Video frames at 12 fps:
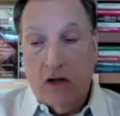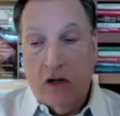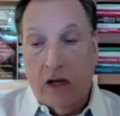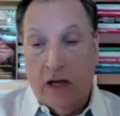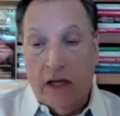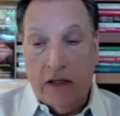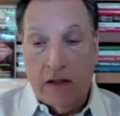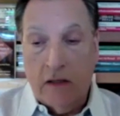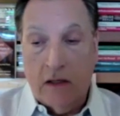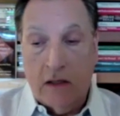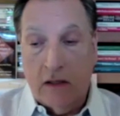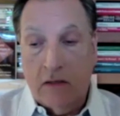and
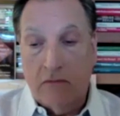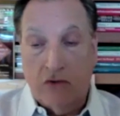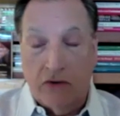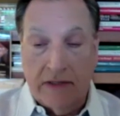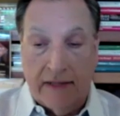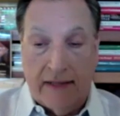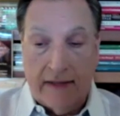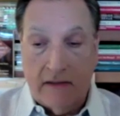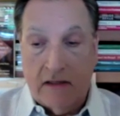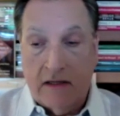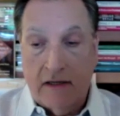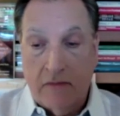during that
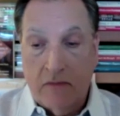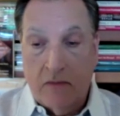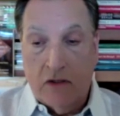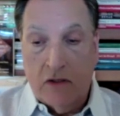time,